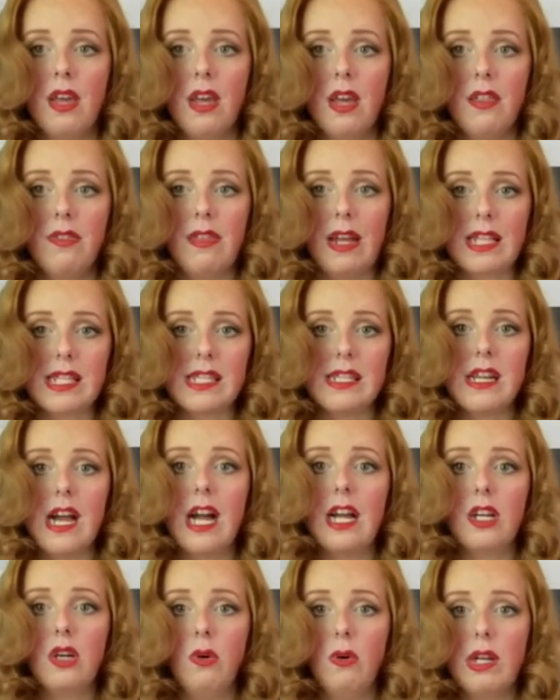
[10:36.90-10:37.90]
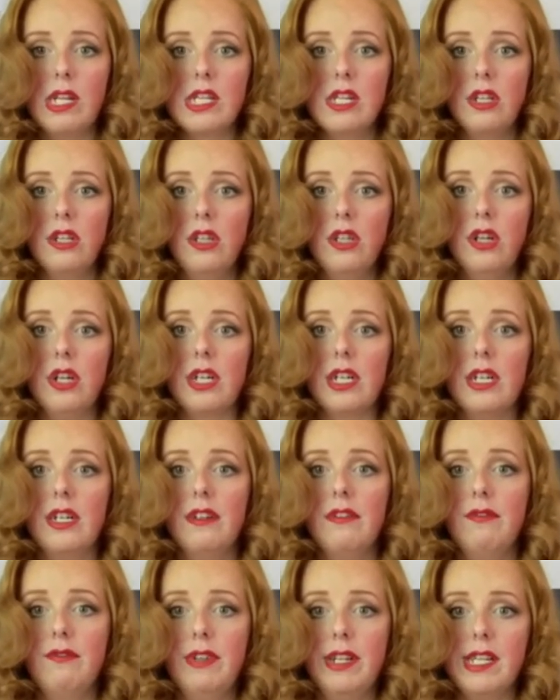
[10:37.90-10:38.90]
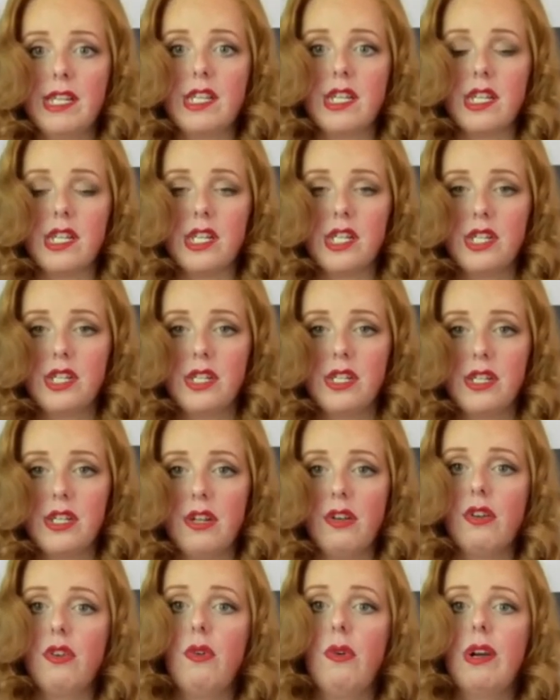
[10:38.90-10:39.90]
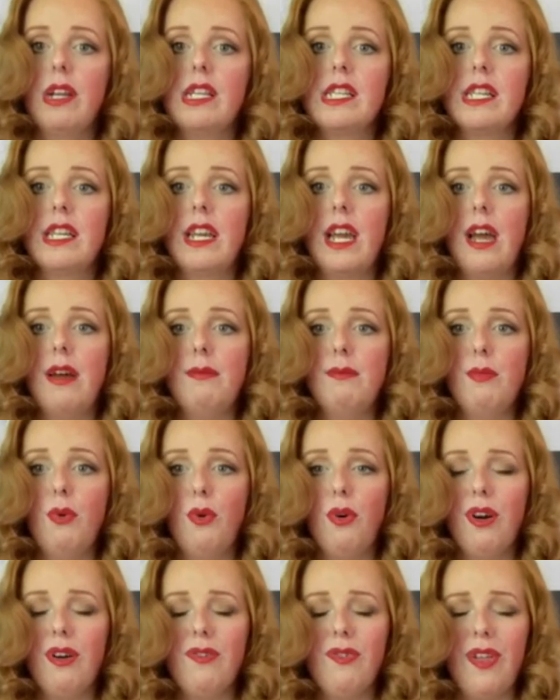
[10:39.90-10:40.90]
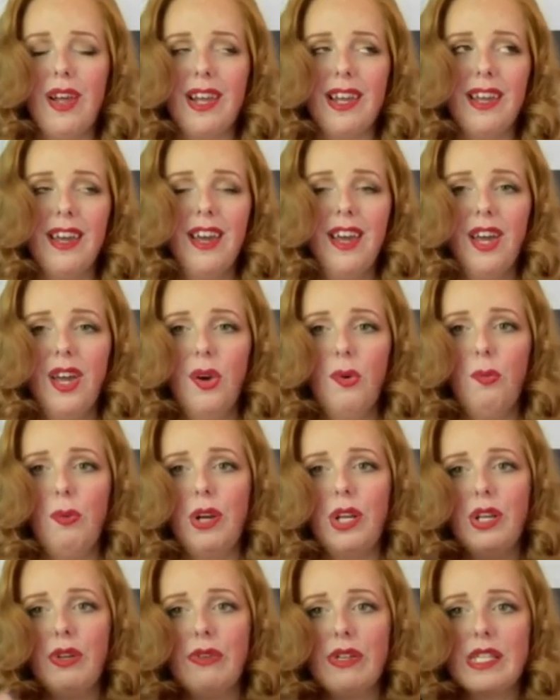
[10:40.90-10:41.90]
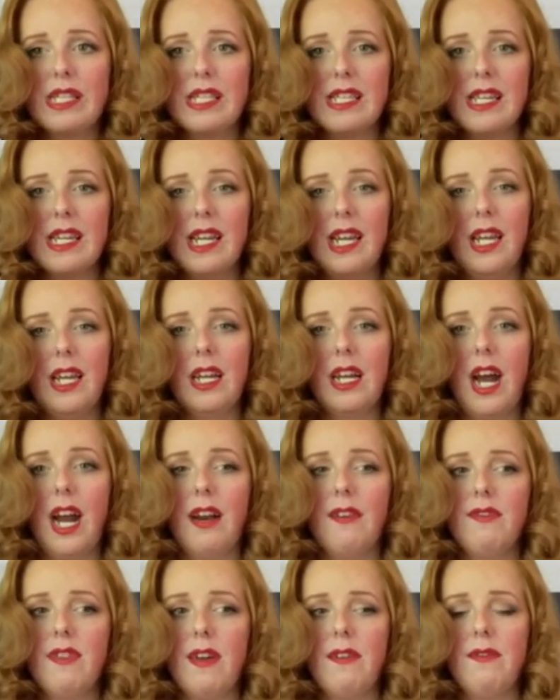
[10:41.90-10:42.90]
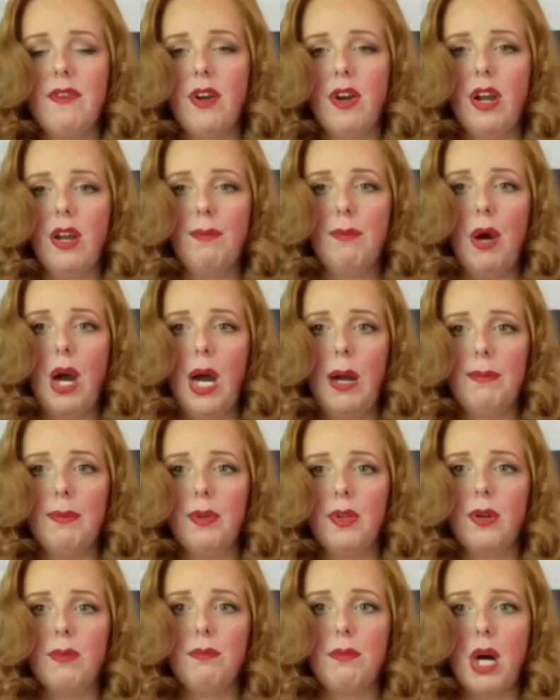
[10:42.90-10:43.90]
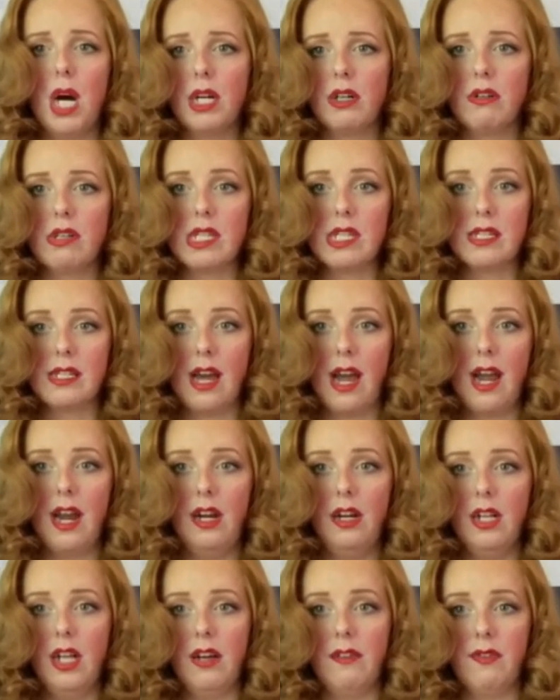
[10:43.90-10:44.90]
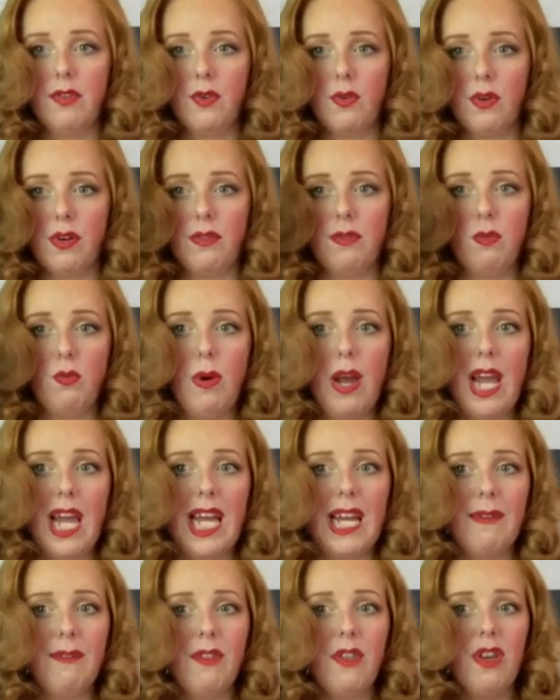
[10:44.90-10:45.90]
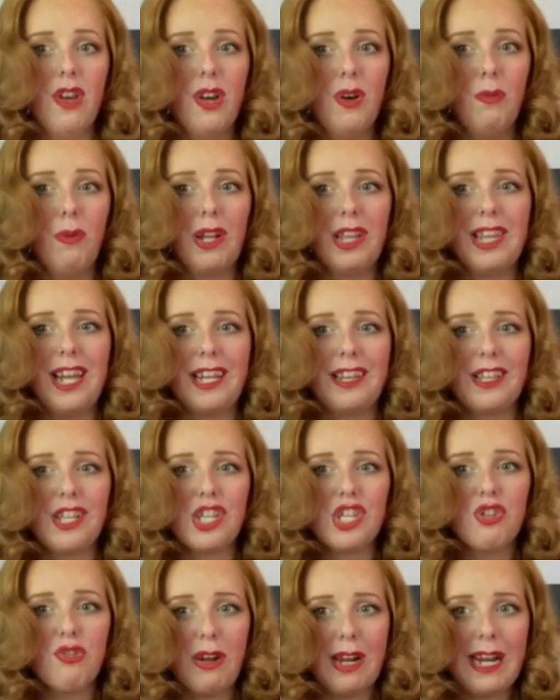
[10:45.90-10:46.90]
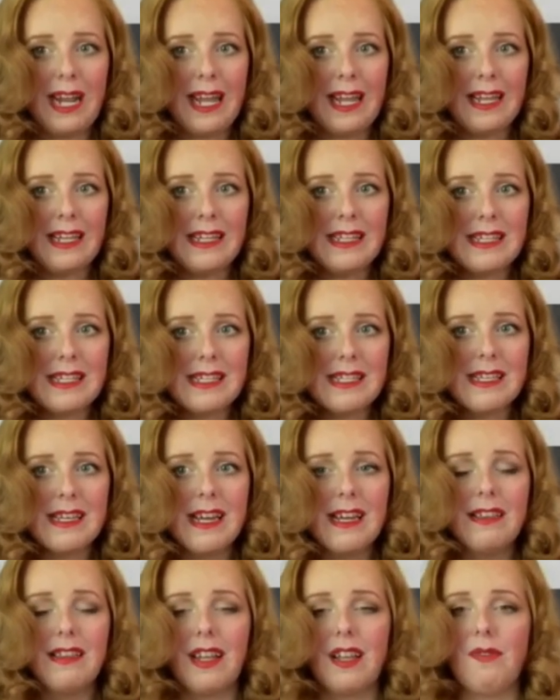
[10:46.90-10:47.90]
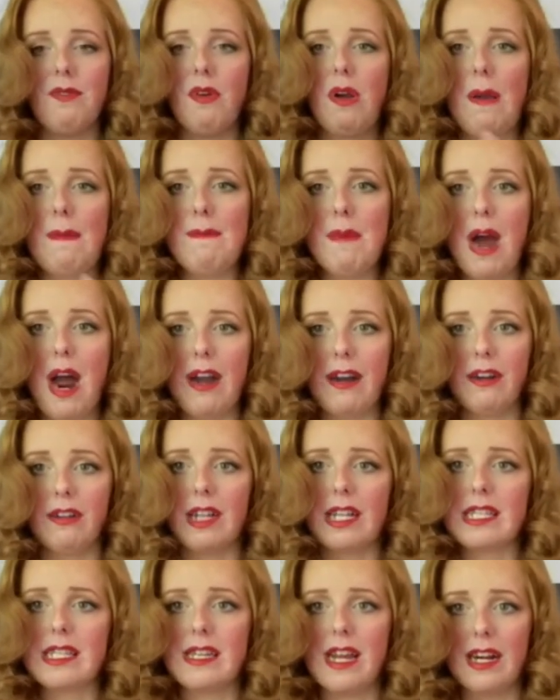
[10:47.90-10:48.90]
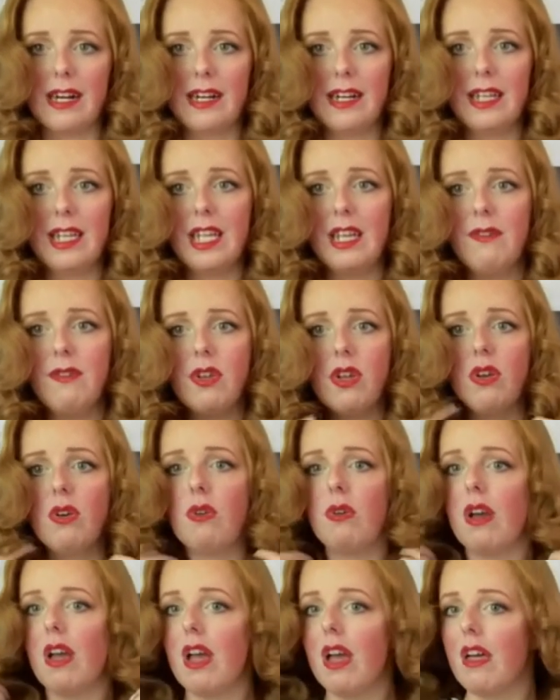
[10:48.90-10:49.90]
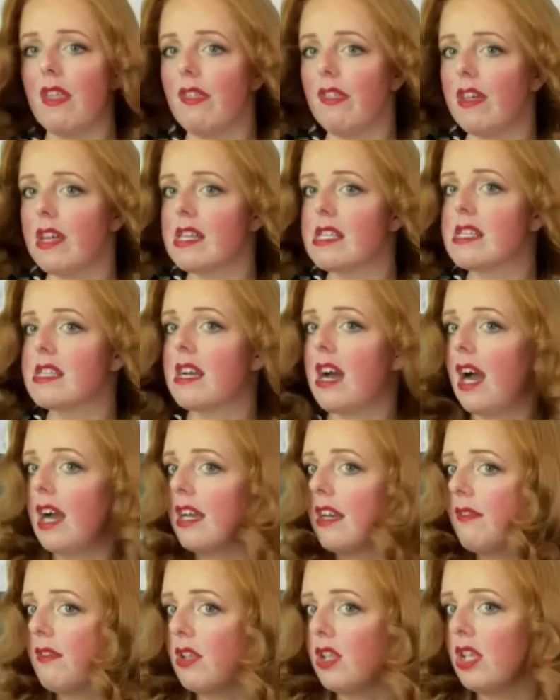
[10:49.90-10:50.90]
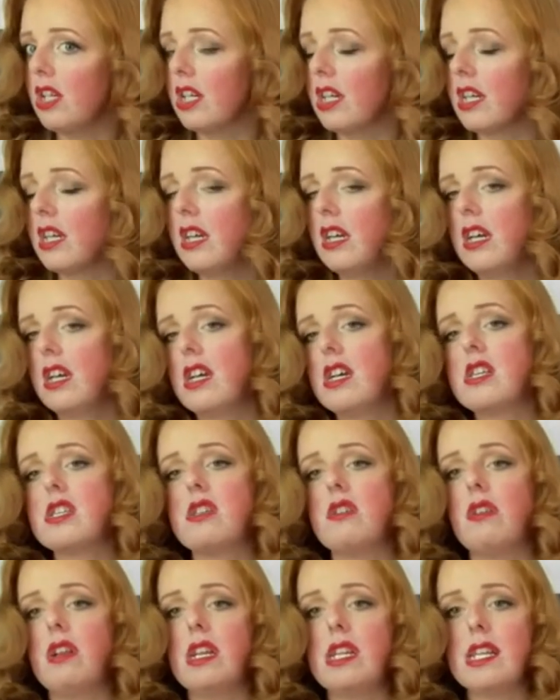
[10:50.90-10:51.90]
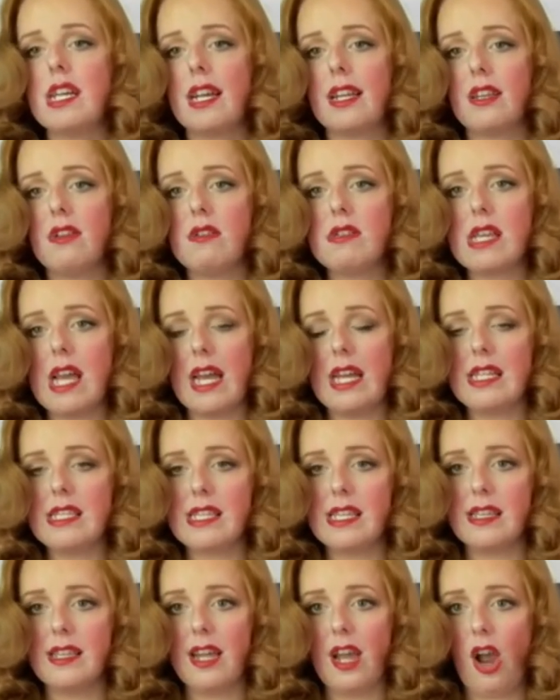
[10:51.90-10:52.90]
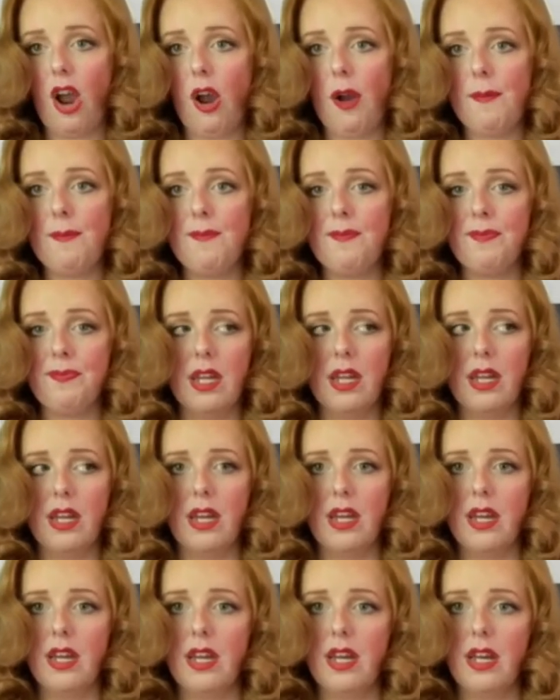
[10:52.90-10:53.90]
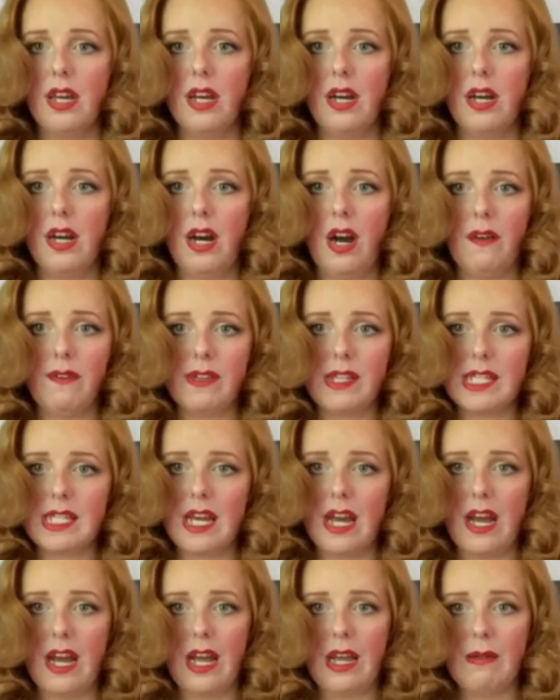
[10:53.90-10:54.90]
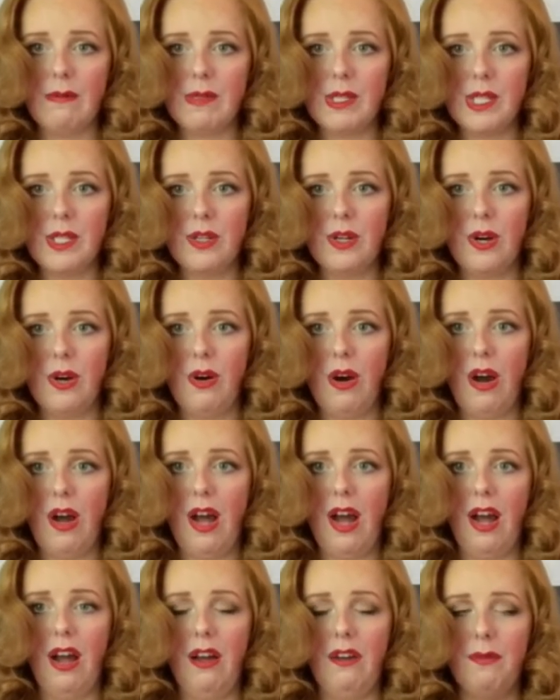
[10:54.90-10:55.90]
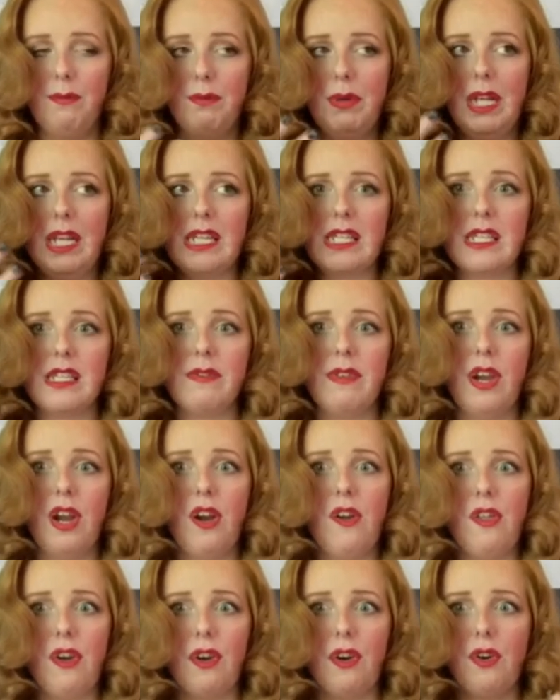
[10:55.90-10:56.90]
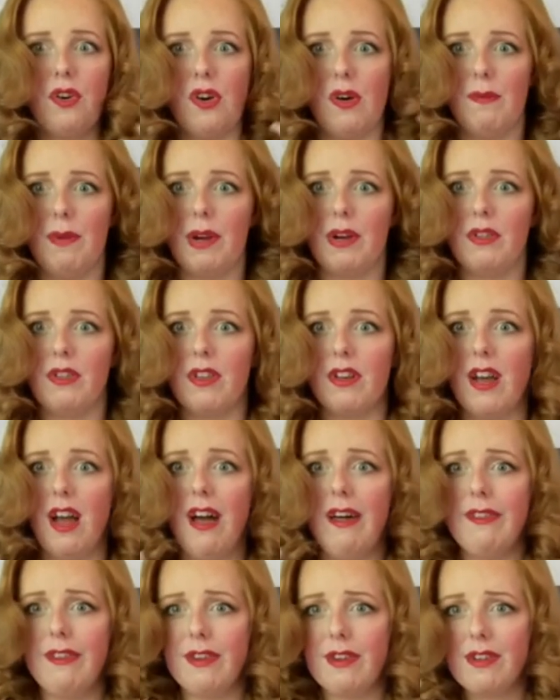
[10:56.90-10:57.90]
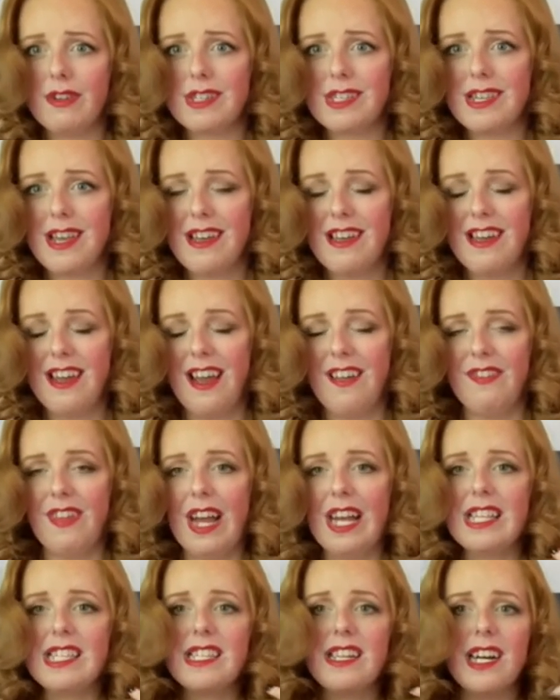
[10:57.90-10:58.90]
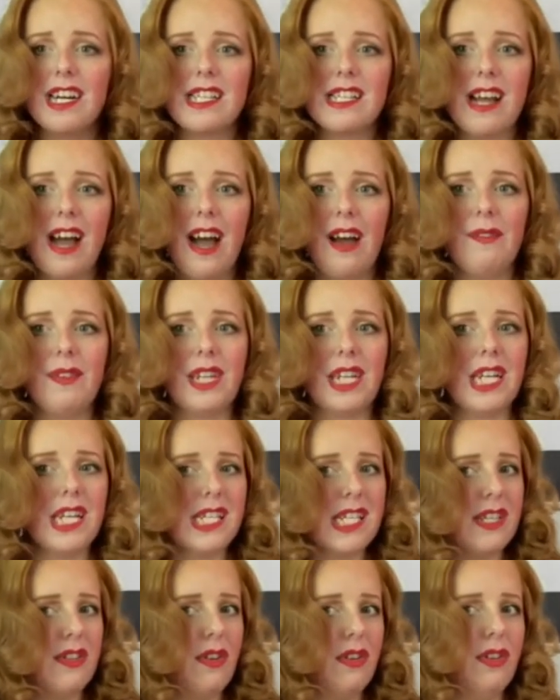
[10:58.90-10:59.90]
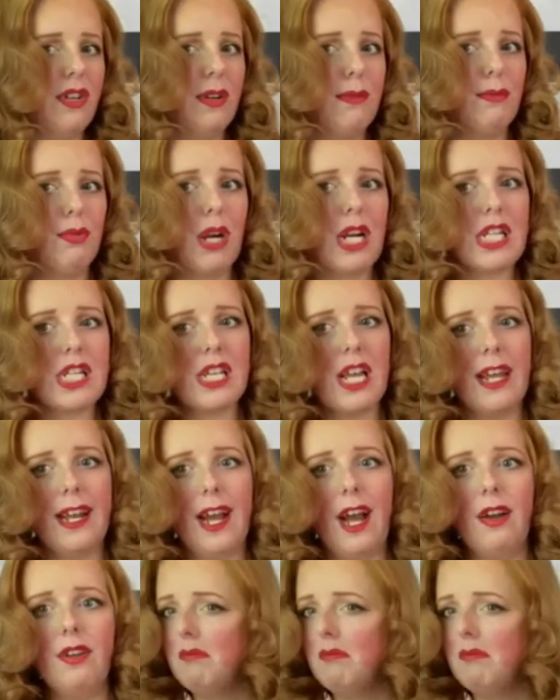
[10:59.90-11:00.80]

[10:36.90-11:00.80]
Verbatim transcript: that's not going to look vintage you're going to get more of like when you see kind of that very popular modern style of sort of waves with like the straight ends that's very modern that's not going to give you this kind of a look so you need to get those ends in there Oftentimes, you know, I'll have pieces of hair that curl better than others, and that's not as obvious. You know, you can brush that out,